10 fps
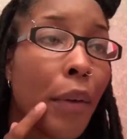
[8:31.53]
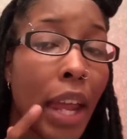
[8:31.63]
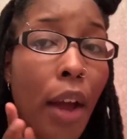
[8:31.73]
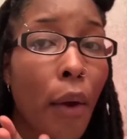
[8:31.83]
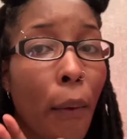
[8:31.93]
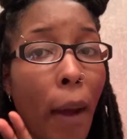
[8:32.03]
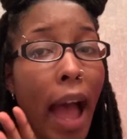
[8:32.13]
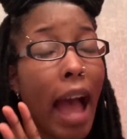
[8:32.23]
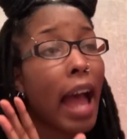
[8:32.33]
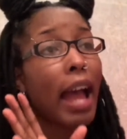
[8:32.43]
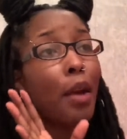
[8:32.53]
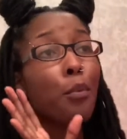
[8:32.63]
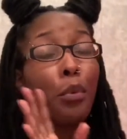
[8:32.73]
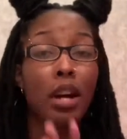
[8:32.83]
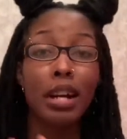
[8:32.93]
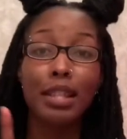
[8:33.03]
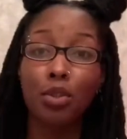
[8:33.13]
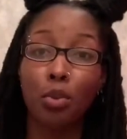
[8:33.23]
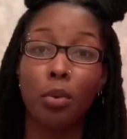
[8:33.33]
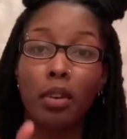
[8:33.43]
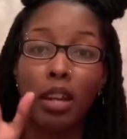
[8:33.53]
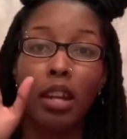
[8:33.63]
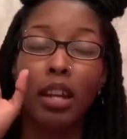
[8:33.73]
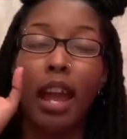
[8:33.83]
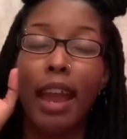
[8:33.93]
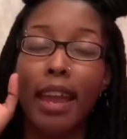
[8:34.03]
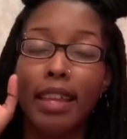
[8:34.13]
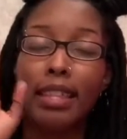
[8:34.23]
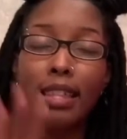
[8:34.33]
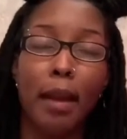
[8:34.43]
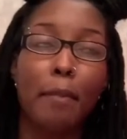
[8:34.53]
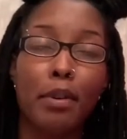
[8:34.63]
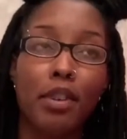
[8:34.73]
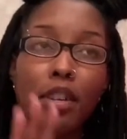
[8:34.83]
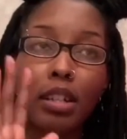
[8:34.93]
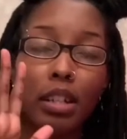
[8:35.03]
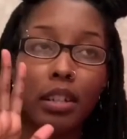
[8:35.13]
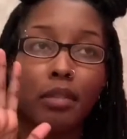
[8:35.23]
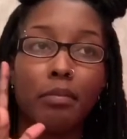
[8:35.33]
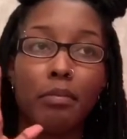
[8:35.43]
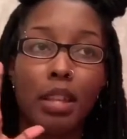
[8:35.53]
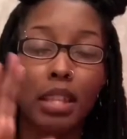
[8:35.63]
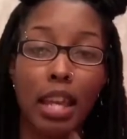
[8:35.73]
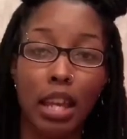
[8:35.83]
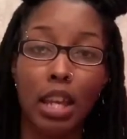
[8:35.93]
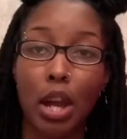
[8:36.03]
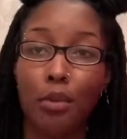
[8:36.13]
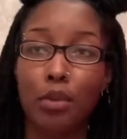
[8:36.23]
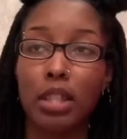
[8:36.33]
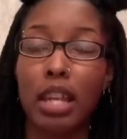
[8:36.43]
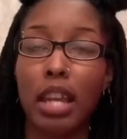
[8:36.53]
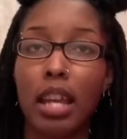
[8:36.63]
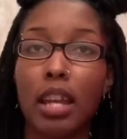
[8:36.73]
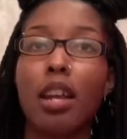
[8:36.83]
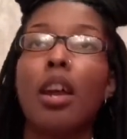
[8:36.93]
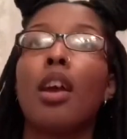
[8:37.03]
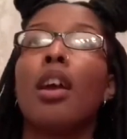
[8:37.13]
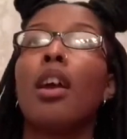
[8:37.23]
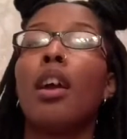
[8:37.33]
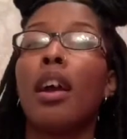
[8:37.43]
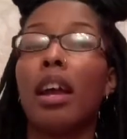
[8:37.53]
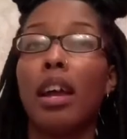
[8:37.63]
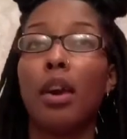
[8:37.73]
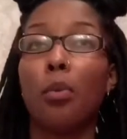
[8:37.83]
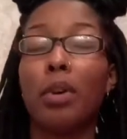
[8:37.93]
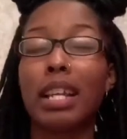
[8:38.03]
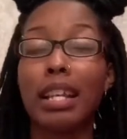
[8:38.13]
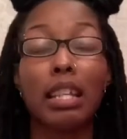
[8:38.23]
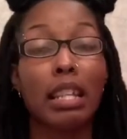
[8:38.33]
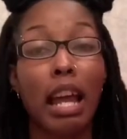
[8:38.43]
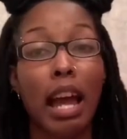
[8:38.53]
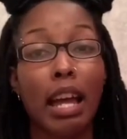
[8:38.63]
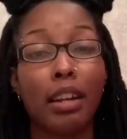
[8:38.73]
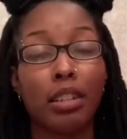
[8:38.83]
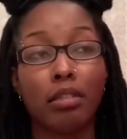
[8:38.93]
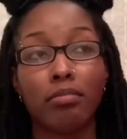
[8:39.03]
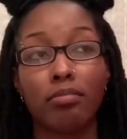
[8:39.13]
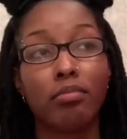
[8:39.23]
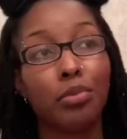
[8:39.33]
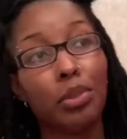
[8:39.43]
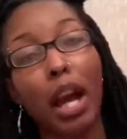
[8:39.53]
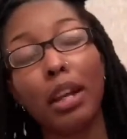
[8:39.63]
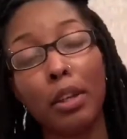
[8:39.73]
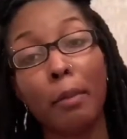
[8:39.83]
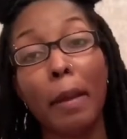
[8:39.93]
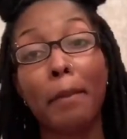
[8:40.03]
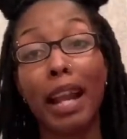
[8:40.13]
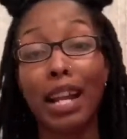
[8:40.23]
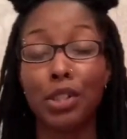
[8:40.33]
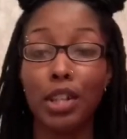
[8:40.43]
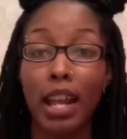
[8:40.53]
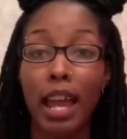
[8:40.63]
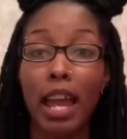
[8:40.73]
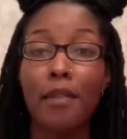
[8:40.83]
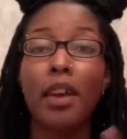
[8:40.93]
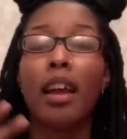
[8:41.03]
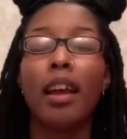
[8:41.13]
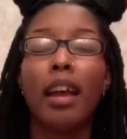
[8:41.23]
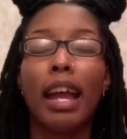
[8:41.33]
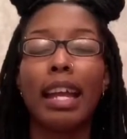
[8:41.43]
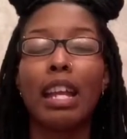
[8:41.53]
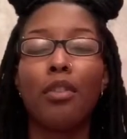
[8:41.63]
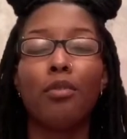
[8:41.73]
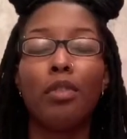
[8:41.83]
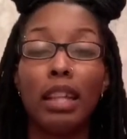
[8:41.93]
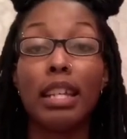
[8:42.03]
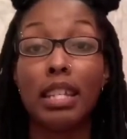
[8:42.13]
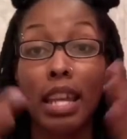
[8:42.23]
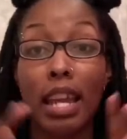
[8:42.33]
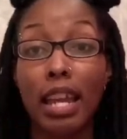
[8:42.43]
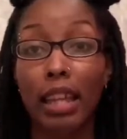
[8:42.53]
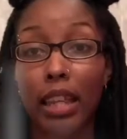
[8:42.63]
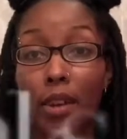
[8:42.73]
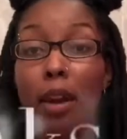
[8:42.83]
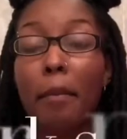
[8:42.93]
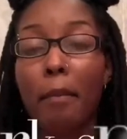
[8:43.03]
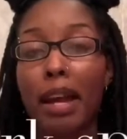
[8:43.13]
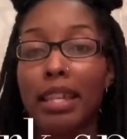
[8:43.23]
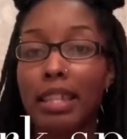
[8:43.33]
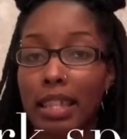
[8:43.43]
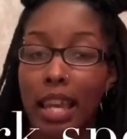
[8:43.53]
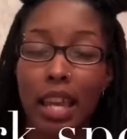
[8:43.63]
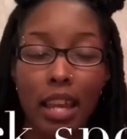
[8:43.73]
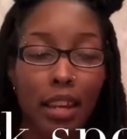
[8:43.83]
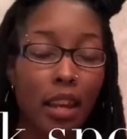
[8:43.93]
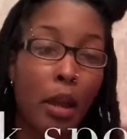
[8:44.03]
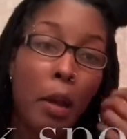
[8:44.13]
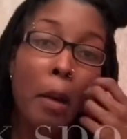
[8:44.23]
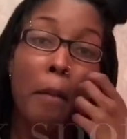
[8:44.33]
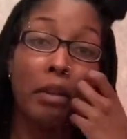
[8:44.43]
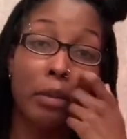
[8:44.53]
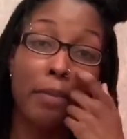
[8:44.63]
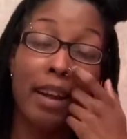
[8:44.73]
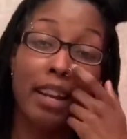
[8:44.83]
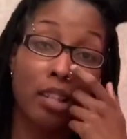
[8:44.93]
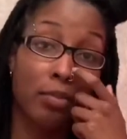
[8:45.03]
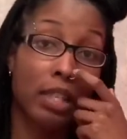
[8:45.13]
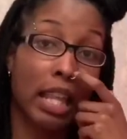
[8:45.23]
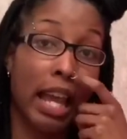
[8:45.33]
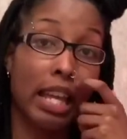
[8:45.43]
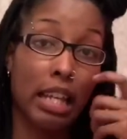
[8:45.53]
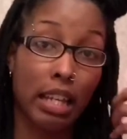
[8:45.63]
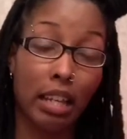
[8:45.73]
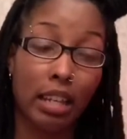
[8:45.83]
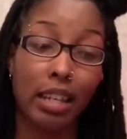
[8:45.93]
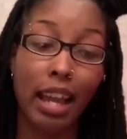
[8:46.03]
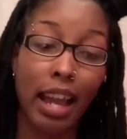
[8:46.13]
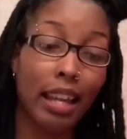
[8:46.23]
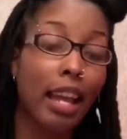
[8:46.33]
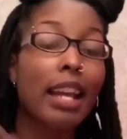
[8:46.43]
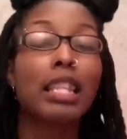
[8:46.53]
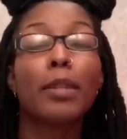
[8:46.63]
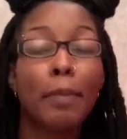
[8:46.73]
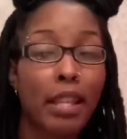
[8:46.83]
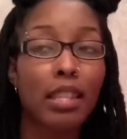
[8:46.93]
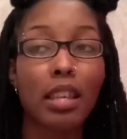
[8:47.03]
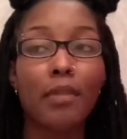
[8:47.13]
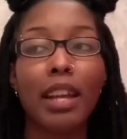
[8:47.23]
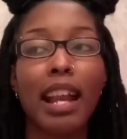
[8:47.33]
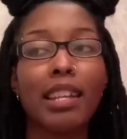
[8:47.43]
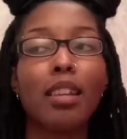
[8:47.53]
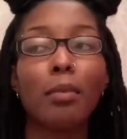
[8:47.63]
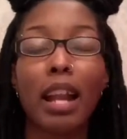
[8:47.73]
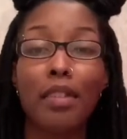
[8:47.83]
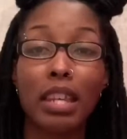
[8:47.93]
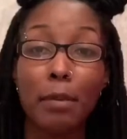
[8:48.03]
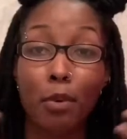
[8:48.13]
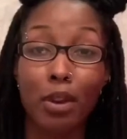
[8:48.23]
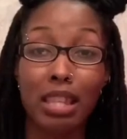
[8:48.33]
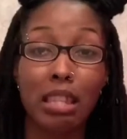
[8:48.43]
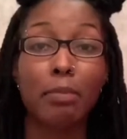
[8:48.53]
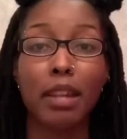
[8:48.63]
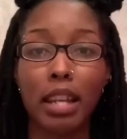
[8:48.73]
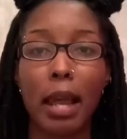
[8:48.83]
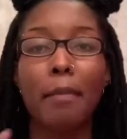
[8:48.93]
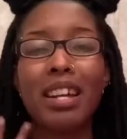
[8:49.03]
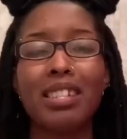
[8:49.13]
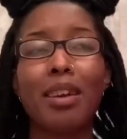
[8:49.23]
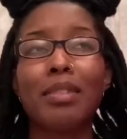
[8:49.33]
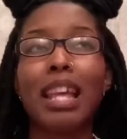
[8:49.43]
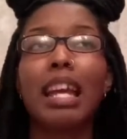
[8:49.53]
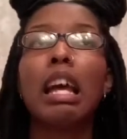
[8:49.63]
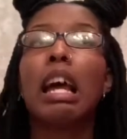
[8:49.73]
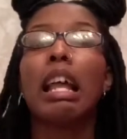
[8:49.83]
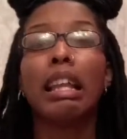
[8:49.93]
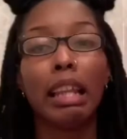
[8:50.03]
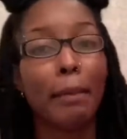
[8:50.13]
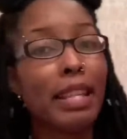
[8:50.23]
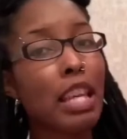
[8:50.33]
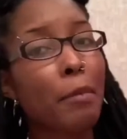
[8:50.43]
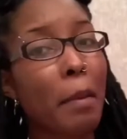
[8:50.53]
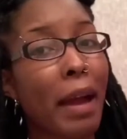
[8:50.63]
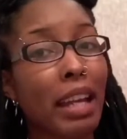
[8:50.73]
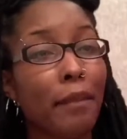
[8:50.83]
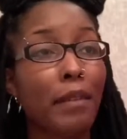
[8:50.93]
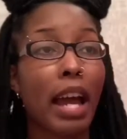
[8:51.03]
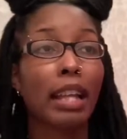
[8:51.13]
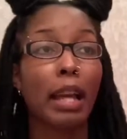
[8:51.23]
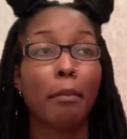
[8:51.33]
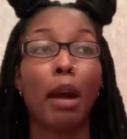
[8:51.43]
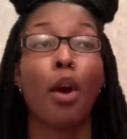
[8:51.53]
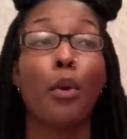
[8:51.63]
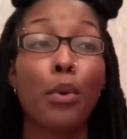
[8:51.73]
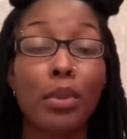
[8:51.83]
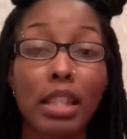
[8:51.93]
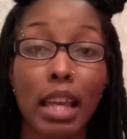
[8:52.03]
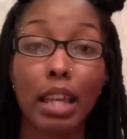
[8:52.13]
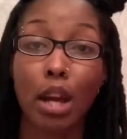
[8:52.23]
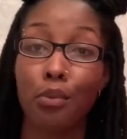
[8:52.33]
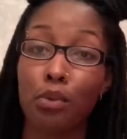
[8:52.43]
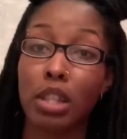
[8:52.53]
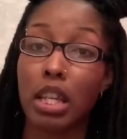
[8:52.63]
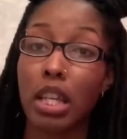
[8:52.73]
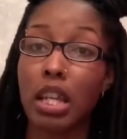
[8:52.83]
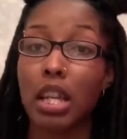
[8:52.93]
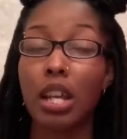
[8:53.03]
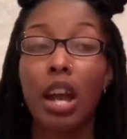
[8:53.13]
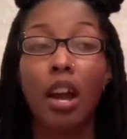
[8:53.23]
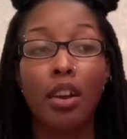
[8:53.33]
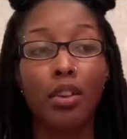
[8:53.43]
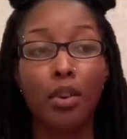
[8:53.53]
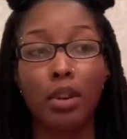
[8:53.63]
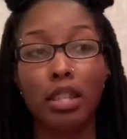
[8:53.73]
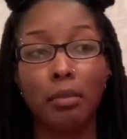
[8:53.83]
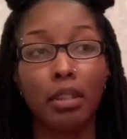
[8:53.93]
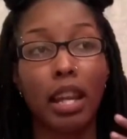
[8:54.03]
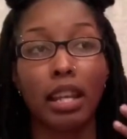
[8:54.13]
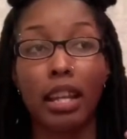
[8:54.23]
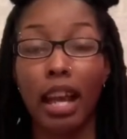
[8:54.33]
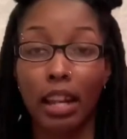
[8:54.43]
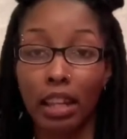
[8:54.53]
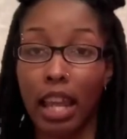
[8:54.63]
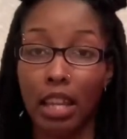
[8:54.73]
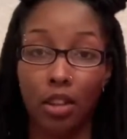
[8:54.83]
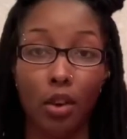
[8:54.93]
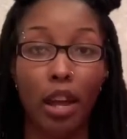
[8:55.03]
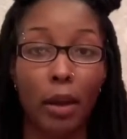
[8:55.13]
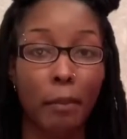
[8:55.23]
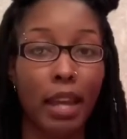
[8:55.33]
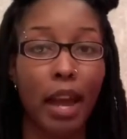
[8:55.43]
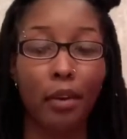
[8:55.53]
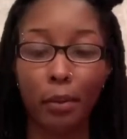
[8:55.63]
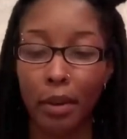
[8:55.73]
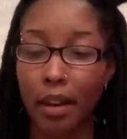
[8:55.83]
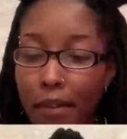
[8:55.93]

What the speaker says: Now, I was doing a separate skincare routine, which I did not document, but I should have. And it really did clear up my skin. But the product was like kind of expensive, and I didn't want to have to keep on spending that much. So I was like, let me see if maybe I can find like my own skincare routine, you know, something that can kind of like, you know, help me out or whatever.